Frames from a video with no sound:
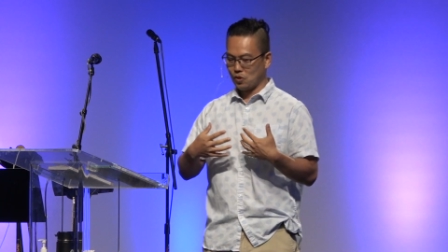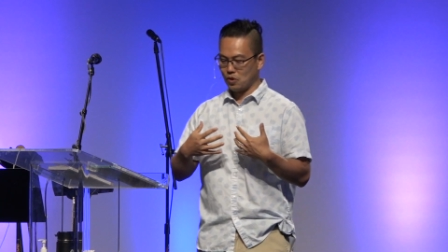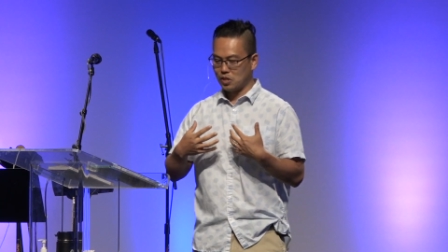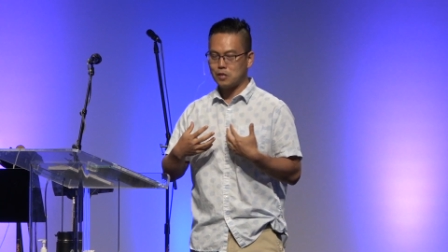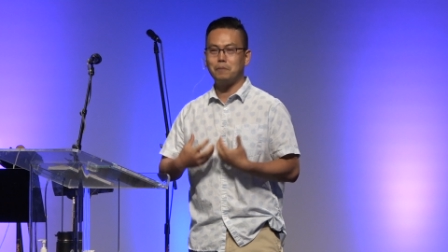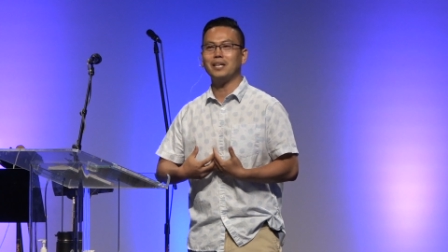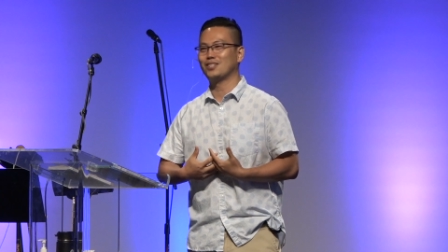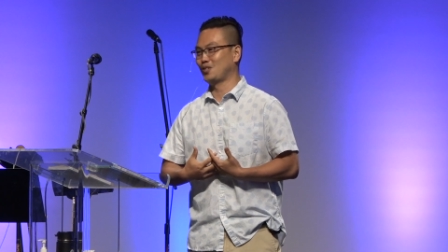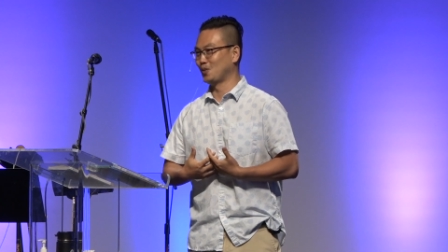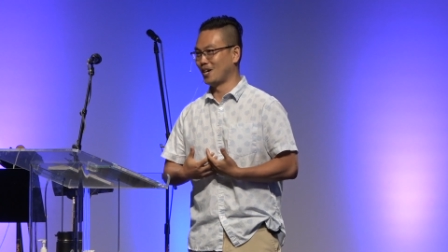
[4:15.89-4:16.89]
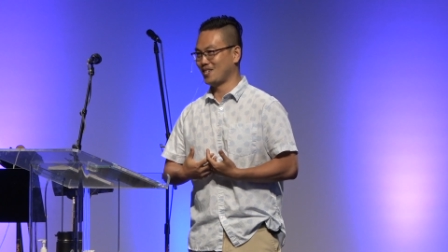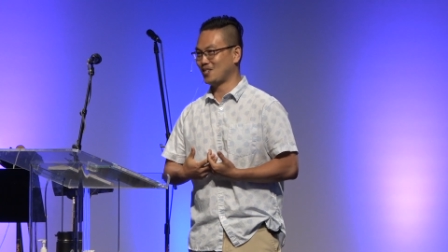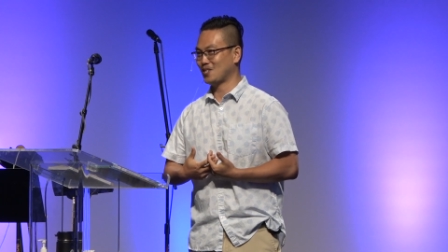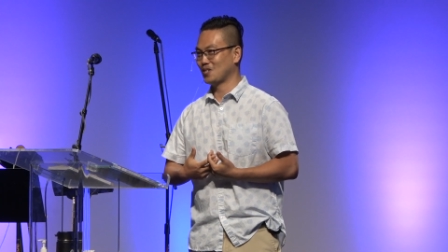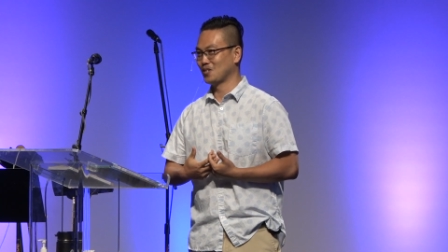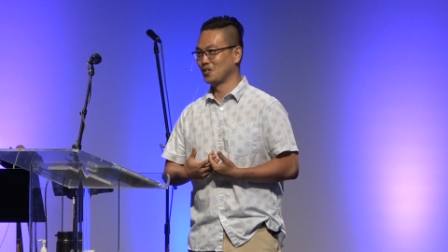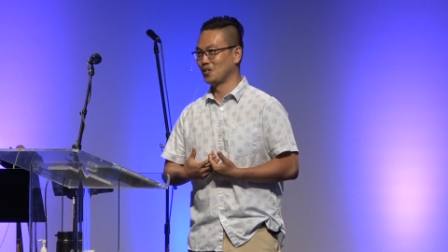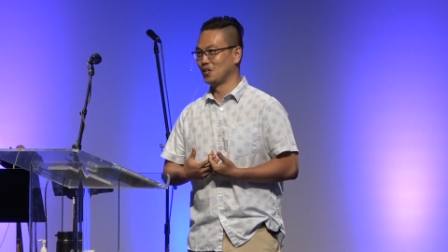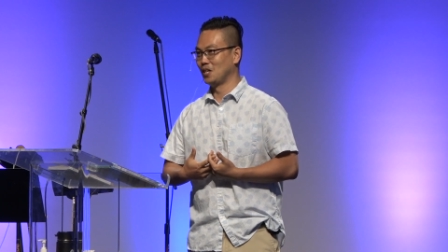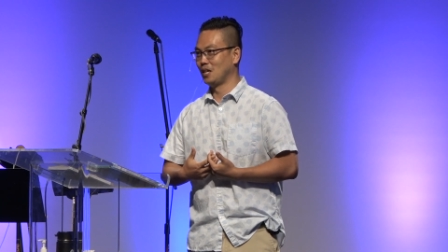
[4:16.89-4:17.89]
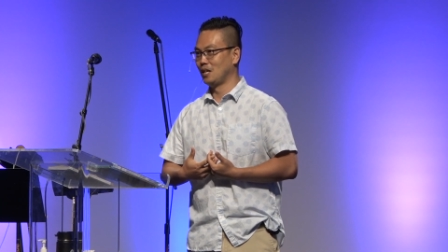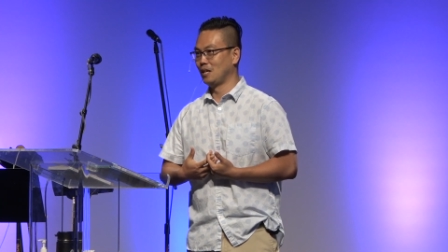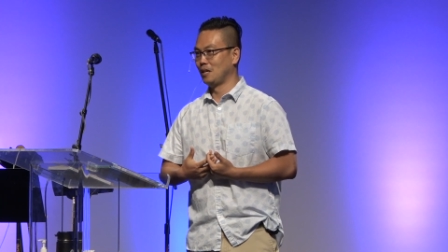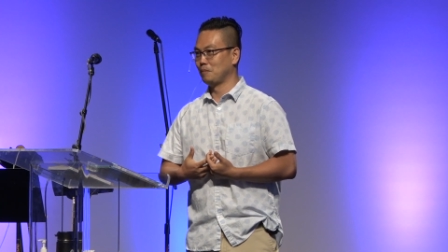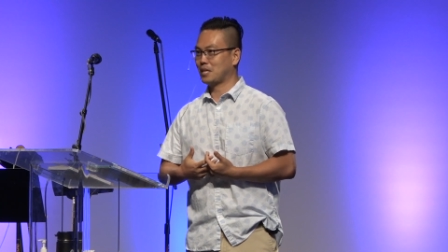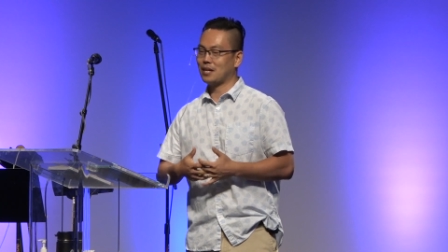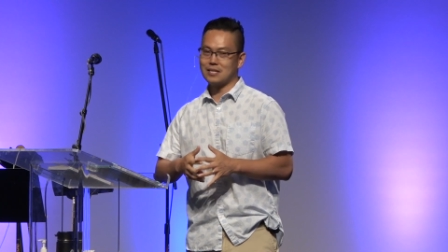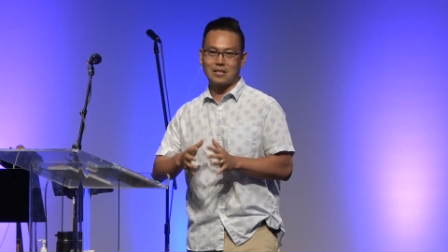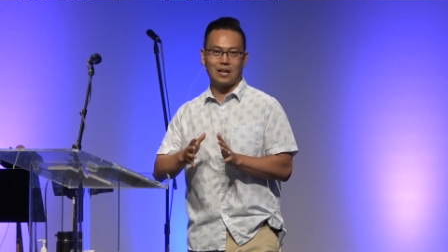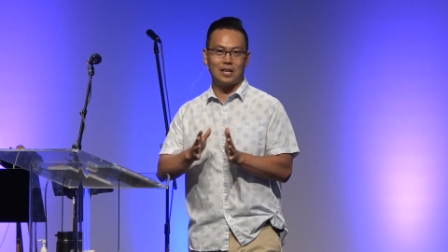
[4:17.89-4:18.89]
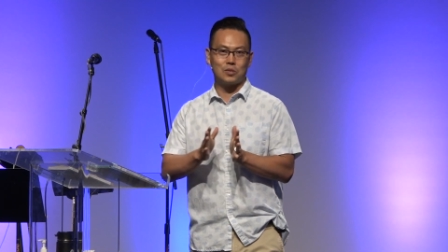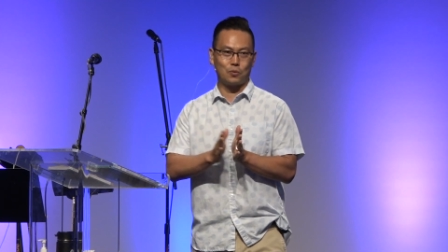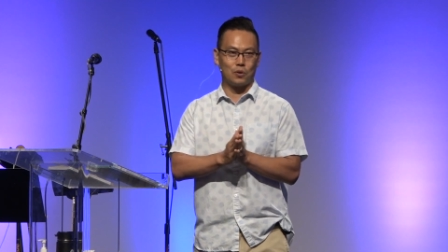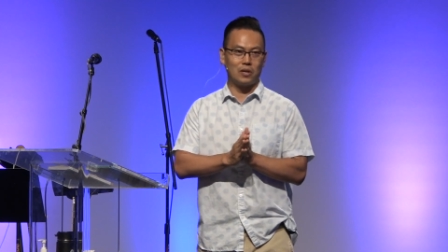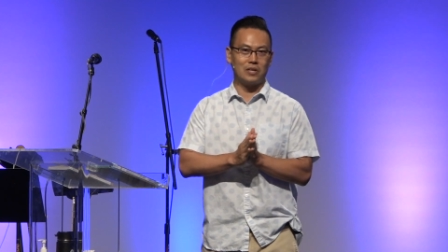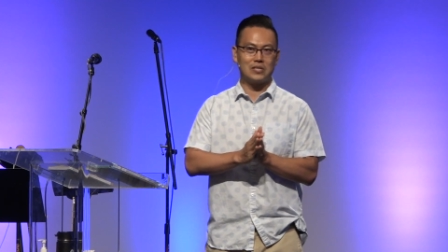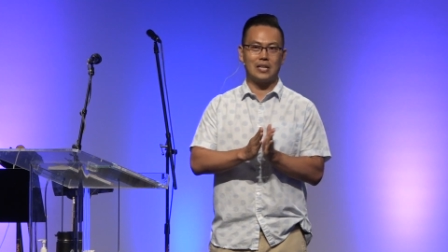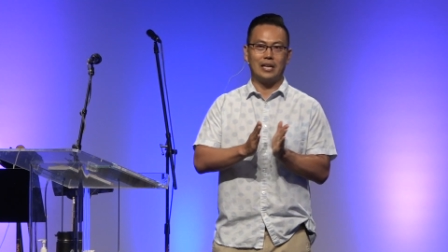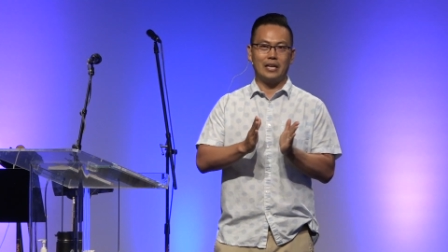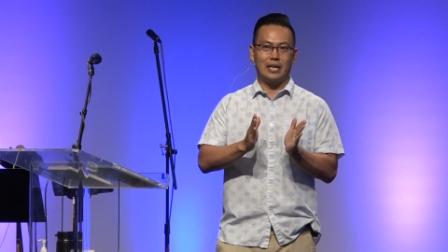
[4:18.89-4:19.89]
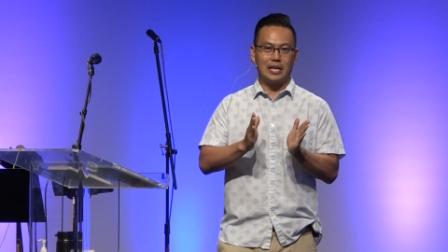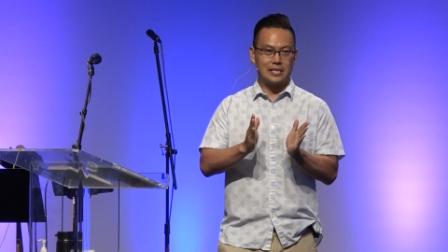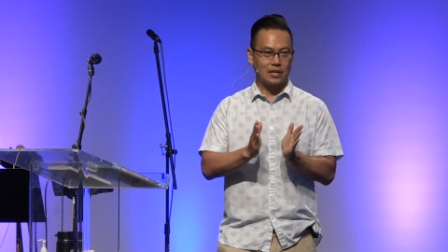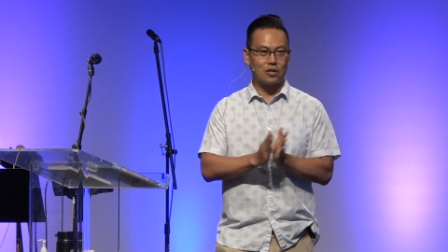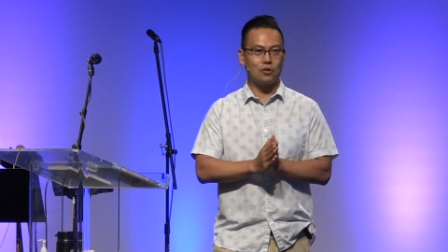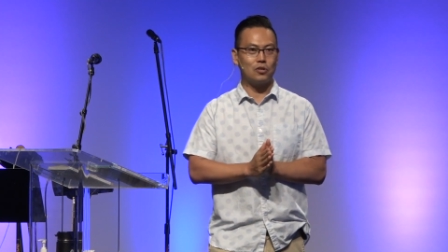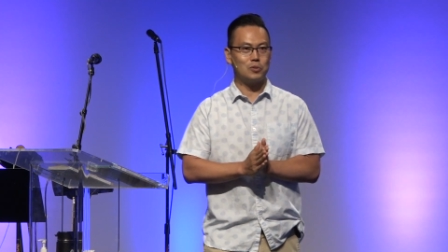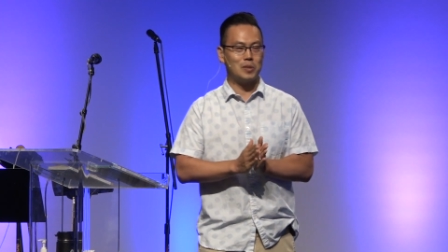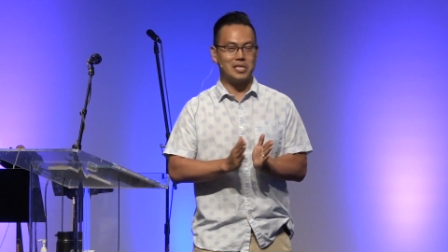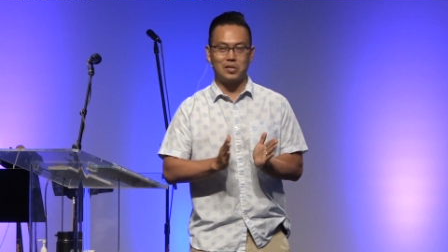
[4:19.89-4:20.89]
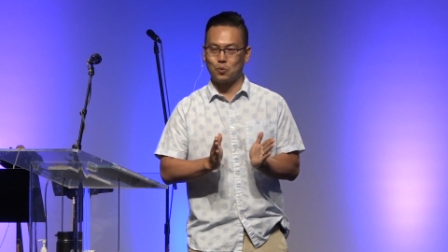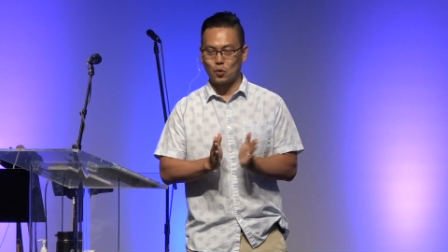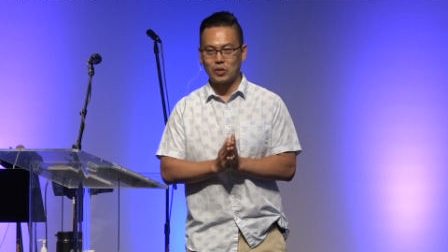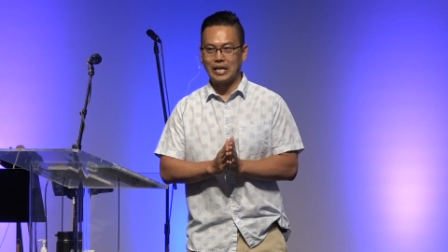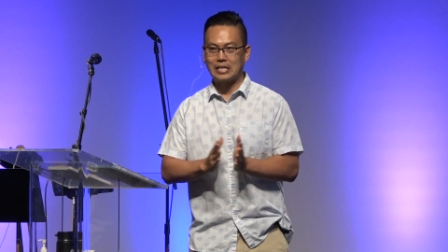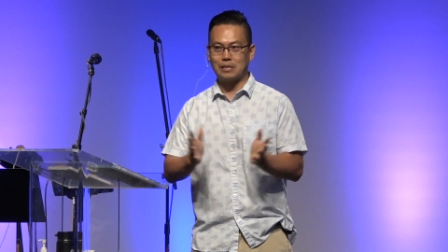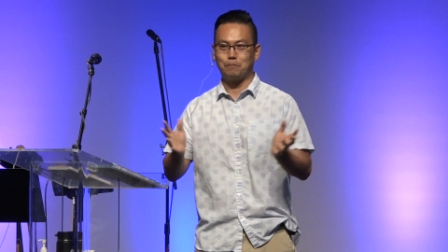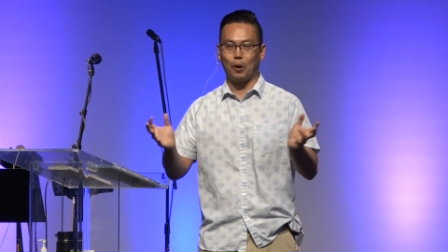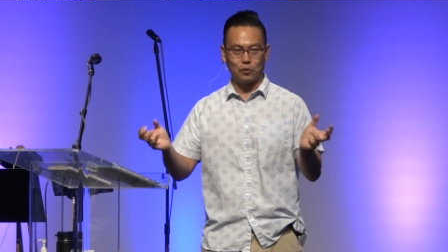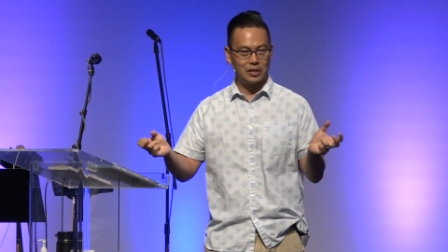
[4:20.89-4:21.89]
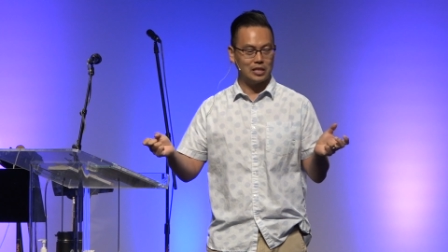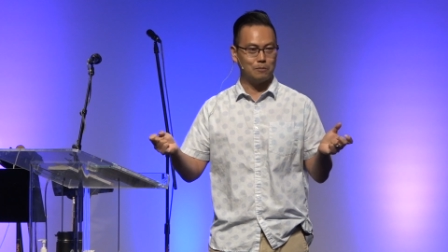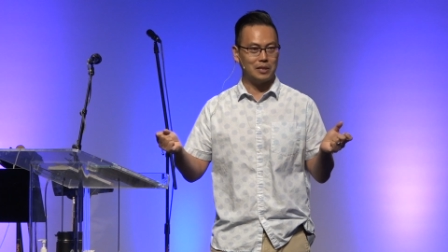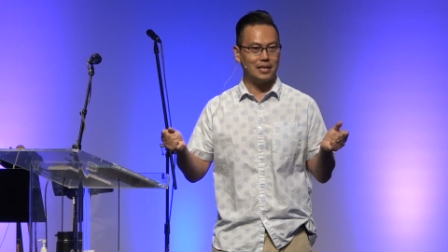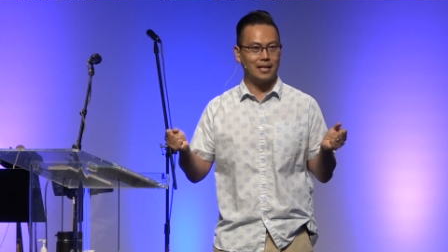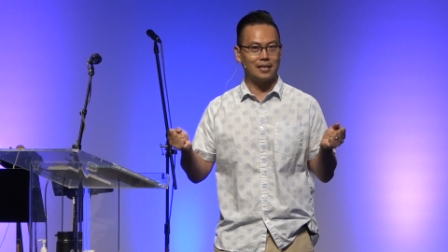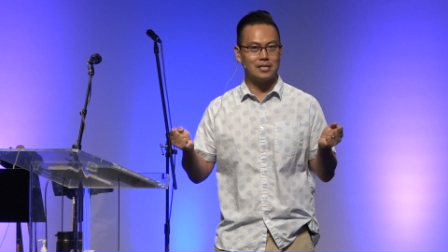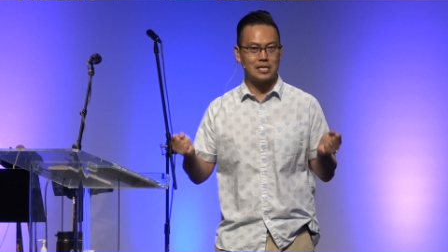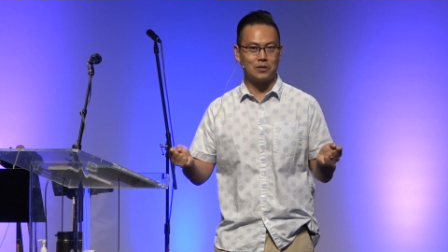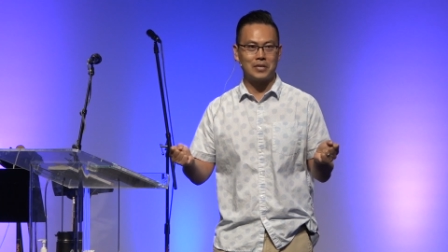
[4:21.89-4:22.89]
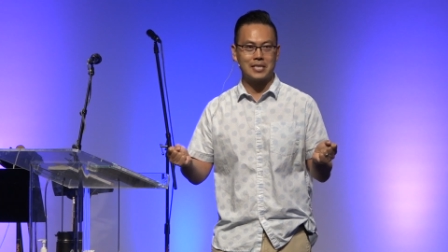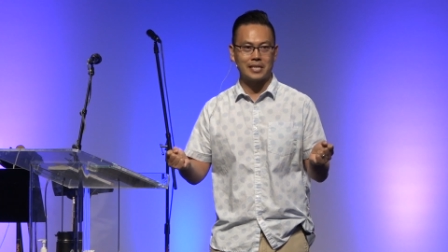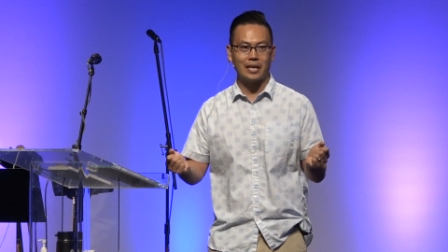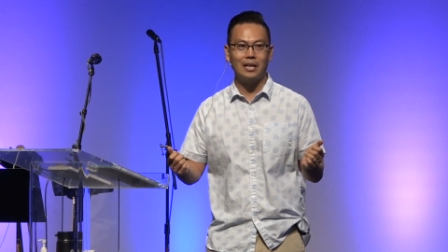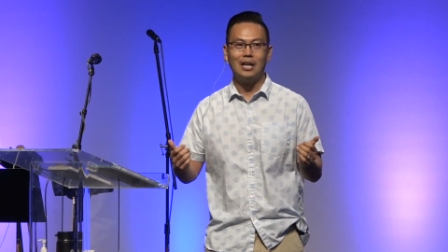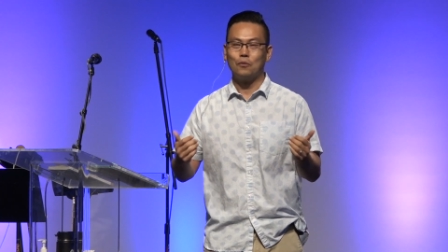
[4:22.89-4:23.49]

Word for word: speak to us because God's words his encouragements and warnings both need to be taken seriously.